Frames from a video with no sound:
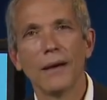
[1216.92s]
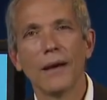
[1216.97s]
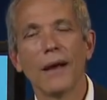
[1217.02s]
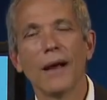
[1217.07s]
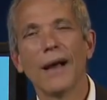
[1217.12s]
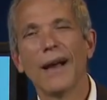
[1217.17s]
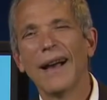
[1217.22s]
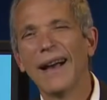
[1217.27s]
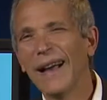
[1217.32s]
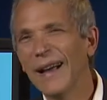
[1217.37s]

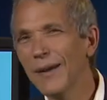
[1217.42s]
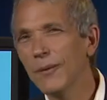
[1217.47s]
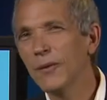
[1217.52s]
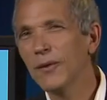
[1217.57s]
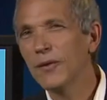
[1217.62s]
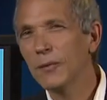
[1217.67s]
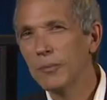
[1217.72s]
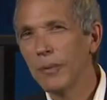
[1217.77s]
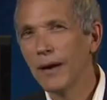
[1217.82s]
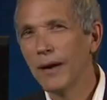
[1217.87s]
I
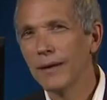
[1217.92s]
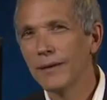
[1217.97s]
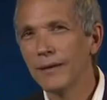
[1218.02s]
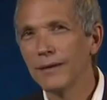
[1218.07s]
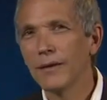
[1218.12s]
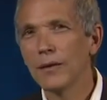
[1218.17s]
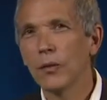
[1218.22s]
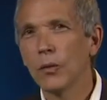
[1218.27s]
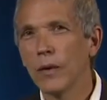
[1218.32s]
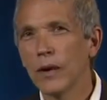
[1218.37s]
responded
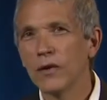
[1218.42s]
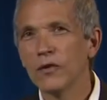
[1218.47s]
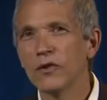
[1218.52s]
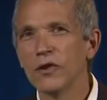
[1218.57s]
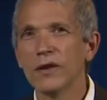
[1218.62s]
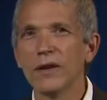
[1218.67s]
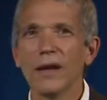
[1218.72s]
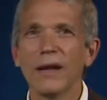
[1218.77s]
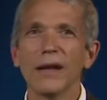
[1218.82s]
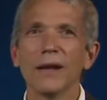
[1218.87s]
the
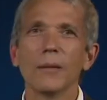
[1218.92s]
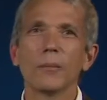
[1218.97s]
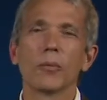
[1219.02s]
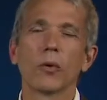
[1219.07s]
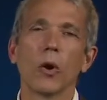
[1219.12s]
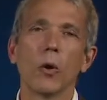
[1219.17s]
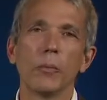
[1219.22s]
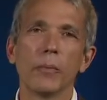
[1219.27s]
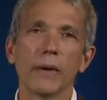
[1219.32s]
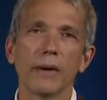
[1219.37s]
question
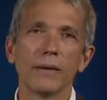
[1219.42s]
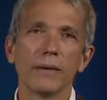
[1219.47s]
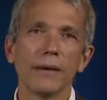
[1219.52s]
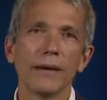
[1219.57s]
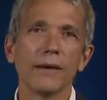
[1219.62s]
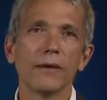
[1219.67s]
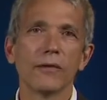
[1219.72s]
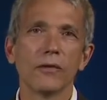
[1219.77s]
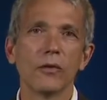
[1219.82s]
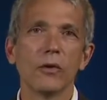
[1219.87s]
inappropriately
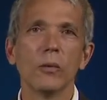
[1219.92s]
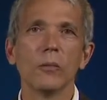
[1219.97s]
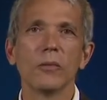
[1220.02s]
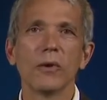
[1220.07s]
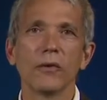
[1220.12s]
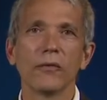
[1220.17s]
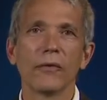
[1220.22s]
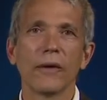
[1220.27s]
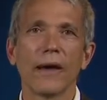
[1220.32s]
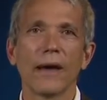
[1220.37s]
assumed
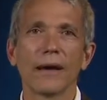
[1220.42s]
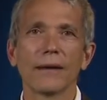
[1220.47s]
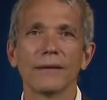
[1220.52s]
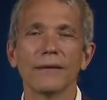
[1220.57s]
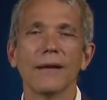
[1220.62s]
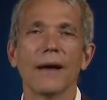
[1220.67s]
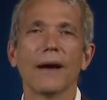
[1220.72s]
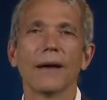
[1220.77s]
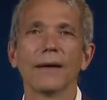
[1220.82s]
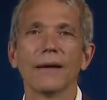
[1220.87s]
a fact
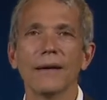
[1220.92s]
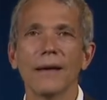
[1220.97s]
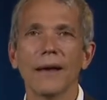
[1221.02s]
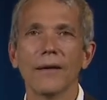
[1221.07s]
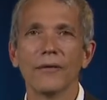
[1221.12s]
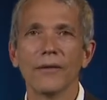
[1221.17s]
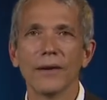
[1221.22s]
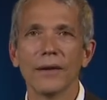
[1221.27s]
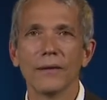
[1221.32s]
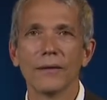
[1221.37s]
not in
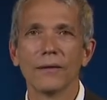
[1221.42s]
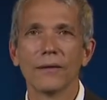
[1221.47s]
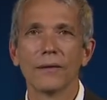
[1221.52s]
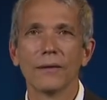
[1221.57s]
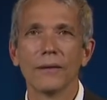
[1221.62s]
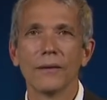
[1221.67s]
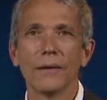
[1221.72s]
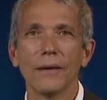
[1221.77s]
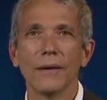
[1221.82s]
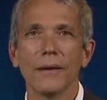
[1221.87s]
evidence.
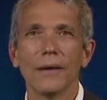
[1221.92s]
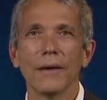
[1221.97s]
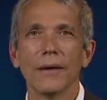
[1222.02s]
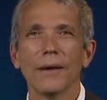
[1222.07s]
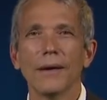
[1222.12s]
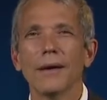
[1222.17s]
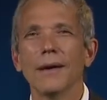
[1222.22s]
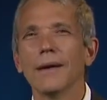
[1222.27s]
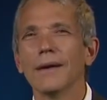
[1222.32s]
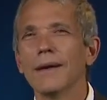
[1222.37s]

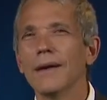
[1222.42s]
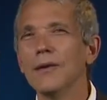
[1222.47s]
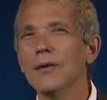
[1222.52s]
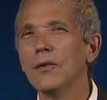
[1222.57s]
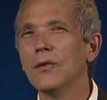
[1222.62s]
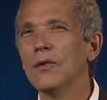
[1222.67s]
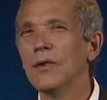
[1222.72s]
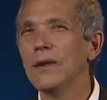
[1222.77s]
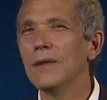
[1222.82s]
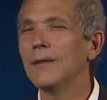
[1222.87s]
Can you
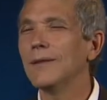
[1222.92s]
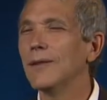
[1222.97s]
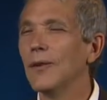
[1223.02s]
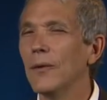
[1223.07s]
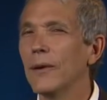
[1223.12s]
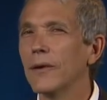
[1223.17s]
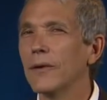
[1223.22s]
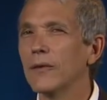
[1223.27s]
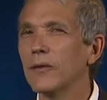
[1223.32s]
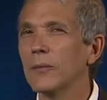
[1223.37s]
see the
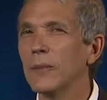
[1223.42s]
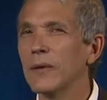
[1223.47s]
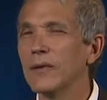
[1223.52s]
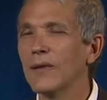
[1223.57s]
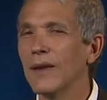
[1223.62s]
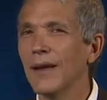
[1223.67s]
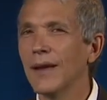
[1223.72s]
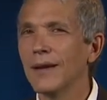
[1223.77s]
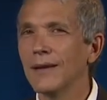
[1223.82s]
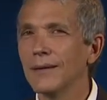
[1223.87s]
lawyer's
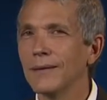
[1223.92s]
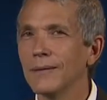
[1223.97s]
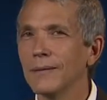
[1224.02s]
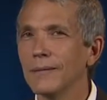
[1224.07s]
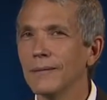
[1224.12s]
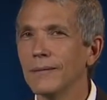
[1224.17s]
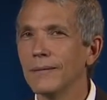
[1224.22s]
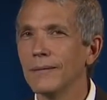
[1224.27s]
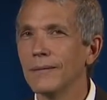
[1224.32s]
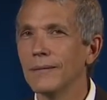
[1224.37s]
mistake?
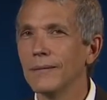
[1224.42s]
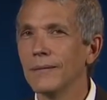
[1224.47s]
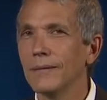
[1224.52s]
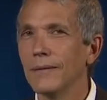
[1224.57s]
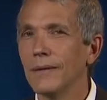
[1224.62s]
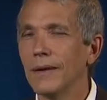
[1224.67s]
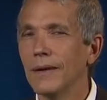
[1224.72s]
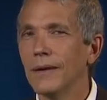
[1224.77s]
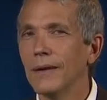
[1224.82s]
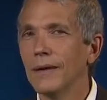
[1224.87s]

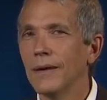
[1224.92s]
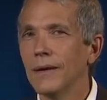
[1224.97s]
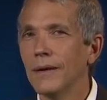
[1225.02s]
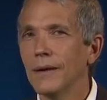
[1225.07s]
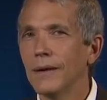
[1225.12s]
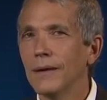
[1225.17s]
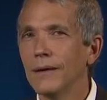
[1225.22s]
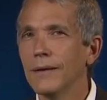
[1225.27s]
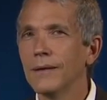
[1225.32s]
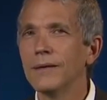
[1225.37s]

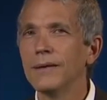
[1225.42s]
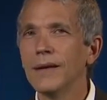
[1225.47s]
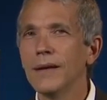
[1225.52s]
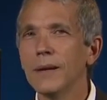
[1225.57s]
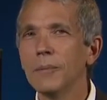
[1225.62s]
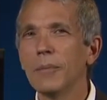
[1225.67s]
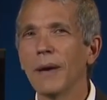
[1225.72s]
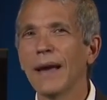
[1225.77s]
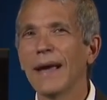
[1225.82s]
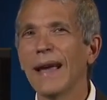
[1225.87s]
You see,
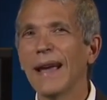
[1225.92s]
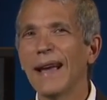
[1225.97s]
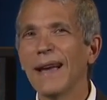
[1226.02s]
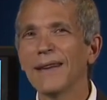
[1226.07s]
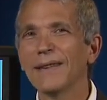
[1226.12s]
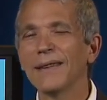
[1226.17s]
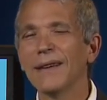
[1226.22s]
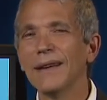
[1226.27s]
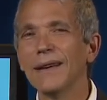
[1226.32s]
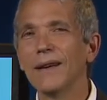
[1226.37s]
by
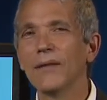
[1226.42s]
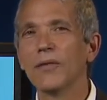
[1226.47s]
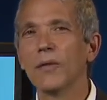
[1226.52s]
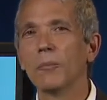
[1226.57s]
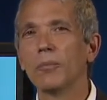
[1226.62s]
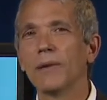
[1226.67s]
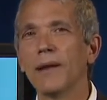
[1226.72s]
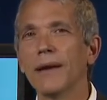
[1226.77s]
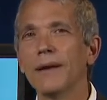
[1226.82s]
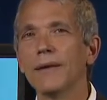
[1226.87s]
asking if the
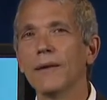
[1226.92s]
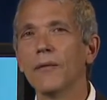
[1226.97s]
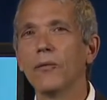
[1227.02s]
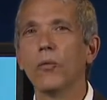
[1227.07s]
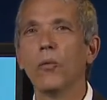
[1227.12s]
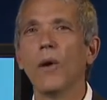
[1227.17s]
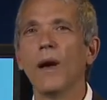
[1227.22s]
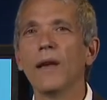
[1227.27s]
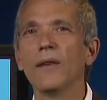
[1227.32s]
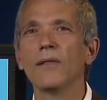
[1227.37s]
plaintiff
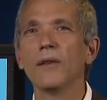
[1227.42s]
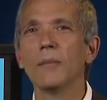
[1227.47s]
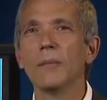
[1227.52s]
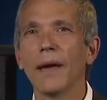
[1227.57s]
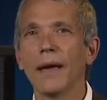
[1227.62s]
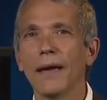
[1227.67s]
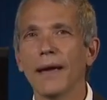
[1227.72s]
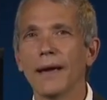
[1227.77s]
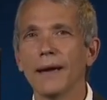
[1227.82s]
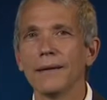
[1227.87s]
was a
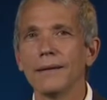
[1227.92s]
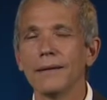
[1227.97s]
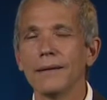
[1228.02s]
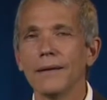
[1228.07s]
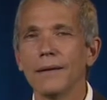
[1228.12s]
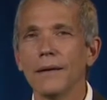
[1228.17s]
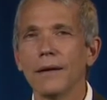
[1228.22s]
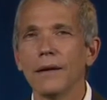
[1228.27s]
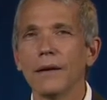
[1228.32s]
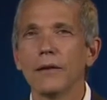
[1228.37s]
man,
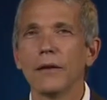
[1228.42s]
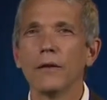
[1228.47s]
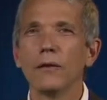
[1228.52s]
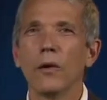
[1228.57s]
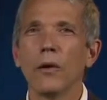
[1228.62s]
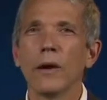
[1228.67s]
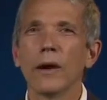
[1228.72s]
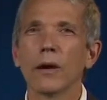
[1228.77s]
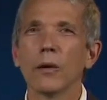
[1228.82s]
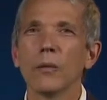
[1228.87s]
the
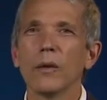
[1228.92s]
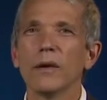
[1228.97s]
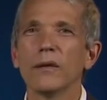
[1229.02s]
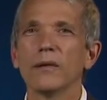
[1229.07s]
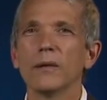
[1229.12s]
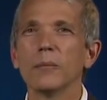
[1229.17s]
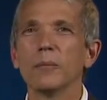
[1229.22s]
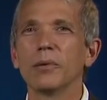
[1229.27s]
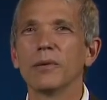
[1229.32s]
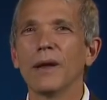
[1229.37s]
lawyer was
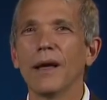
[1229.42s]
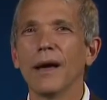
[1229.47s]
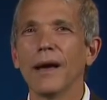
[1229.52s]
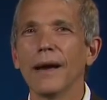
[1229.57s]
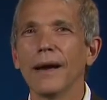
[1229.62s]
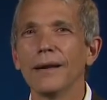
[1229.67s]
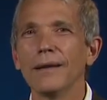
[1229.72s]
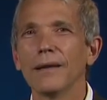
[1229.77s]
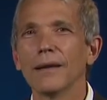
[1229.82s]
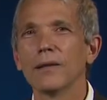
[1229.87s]

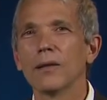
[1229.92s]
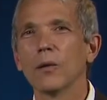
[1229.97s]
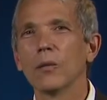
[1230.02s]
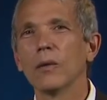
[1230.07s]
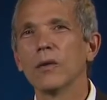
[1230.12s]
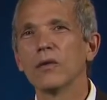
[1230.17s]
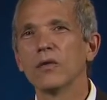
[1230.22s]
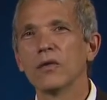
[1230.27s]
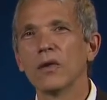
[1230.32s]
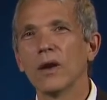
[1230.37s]
implying that there
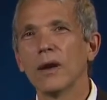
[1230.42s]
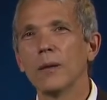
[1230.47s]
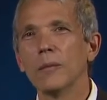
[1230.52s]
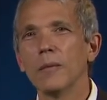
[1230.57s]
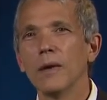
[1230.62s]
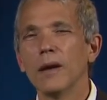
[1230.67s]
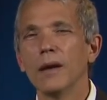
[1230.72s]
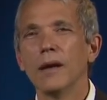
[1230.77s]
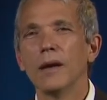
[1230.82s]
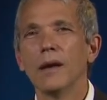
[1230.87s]
was
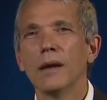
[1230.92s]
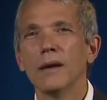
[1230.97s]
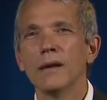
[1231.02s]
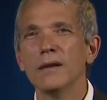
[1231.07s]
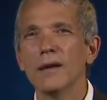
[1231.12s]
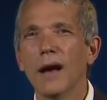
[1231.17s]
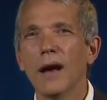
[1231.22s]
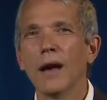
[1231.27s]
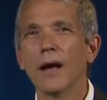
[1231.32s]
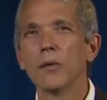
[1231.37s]
some
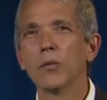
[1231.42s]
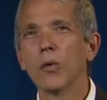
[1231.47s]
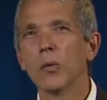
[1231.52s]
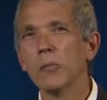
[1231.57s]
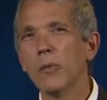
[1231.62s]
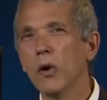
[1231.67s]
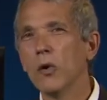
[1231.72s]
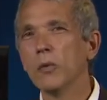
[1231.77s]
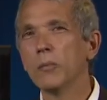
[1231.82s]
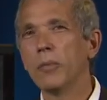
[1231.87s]
non
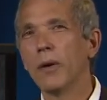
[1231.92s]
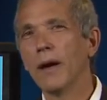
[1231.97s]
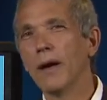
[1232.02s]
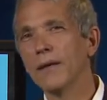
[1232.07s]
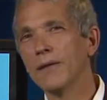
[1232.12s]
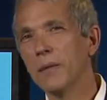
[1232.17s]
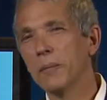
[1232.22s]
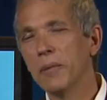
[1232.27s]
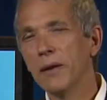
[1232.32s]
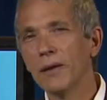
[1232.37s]
remote
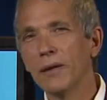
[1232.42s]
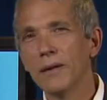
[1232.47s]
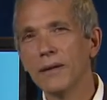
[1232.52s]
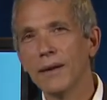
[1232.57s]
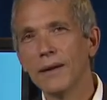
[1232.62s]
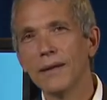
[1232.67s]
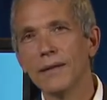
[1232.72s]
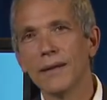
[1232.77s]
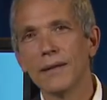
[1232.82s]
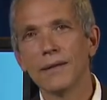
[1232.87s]

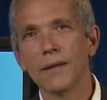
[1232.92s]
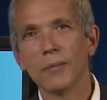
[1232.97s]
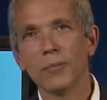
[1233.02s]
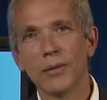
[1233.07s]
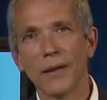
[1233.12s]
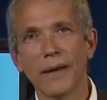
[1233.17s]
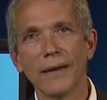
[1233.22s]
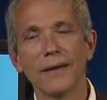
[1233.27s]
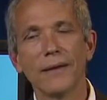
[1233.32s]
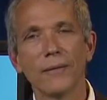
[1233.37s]
possibility that the
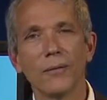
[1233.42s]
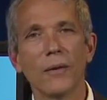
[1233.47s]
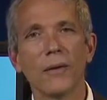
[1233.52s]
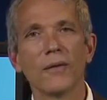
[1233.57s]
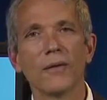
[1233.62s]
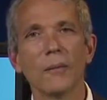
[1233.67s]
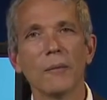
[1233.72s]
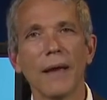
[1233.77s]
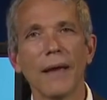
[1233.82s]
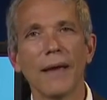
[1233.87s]
plaintiff was
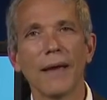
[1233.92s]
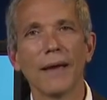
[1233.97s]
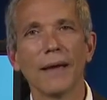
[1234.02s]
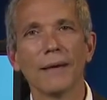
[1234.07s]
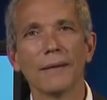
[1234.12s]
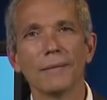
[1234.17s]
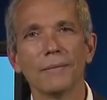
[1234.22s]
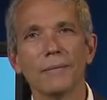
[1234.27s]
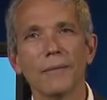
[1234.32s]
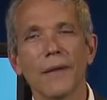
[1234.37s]
a man.
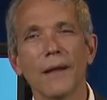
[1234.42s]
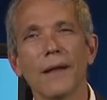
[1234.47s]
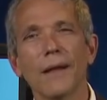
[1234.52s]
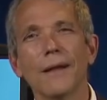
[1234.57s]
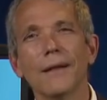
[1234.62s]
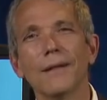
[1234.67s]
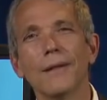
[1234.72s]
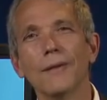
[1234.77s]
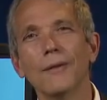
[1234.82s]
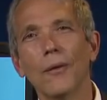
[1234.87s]

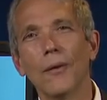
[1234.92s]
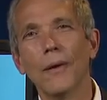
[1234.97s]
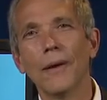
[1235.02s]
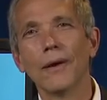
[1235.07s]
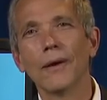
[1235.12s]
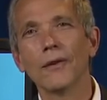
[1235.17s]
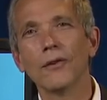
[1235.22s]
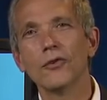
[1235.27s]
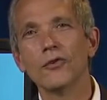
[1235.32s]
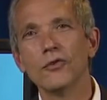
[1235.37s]
The
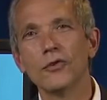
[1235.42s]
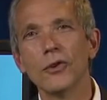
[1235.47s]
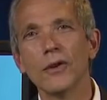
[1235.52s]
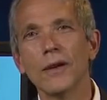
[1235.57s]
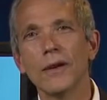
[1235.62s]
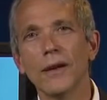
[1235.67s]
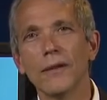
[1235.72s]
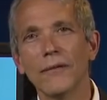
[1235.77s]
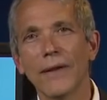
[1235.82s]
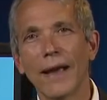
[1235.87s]
lawyer should
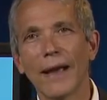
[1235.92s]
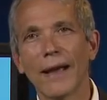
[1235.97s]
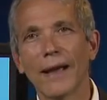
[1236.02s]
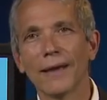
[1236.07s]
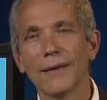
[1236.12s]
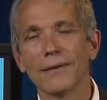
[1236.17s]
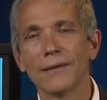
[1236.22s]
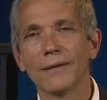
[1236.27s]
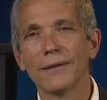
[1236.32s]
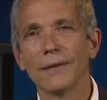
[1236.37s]
have
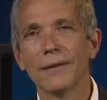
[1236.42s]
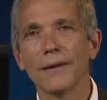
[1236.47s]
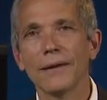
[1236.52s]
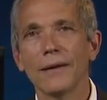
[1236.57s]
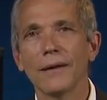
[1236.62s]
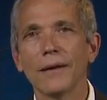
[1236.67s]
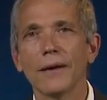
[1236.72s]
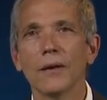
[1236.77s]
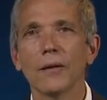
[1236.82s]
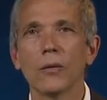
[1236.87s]
asked,
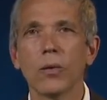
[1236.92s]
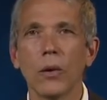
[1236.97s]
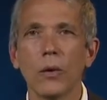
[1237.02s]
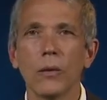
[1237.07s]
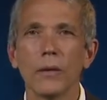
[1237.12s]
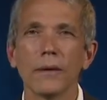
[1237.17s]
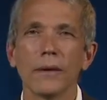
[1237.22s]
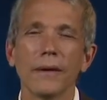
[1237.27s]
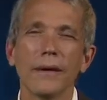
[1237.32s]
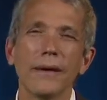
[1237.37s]

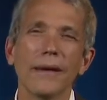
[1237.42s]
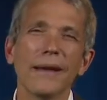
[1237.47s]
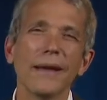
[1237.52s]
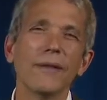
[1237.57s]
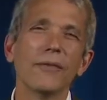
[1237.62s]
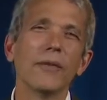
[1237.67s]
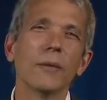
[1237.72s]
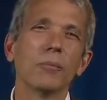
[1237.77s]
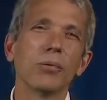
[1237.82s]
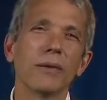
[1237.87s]
quote,
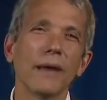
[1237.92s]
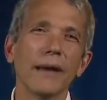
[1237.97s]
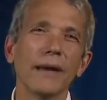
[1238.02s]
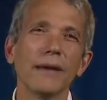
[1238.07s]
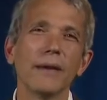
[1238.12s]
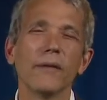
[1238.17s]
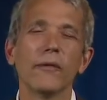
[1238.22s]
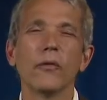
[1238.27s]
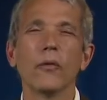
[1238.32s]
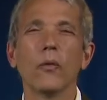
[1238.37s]
if the
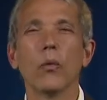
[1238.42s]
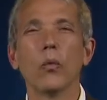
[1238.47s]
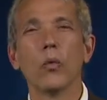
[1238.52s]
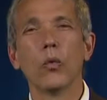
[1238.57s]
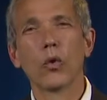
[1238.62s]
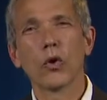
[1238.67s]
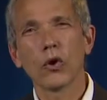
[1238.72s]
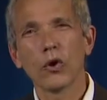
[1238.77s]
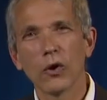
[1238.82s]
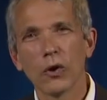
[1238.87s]
plaintiff
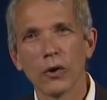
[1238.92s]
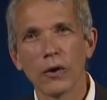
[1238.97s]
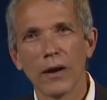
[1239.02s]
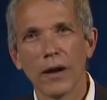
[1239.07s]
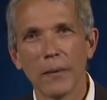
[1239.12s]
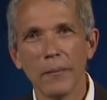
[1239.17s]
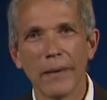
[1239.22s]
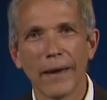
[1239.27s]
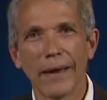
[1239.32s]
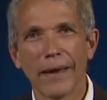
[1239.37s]
were
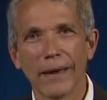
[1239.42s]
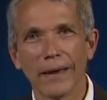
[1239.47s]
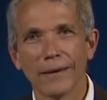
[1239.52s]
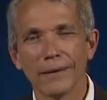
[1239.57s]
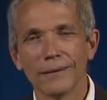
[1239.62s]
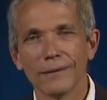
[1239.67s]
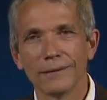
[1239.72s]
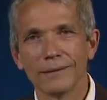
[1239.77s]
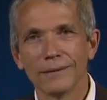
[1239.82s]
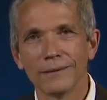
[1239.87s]
a man,
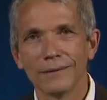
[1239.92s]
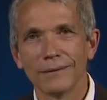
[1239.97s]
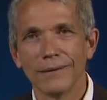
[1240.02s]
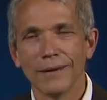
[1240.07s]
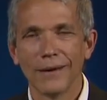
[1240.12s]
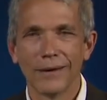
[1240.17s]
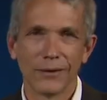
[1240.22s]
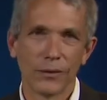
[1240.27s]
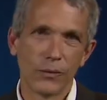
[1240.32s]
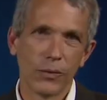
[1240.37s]

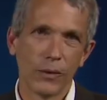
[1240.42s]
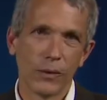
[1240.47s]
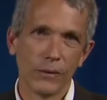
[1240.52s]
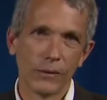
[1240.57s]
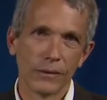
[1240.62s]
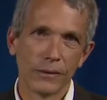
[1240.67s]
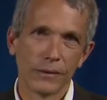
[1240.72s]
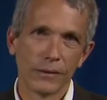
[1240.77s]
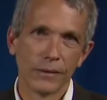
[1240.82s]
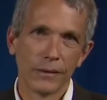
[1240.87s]
unquote.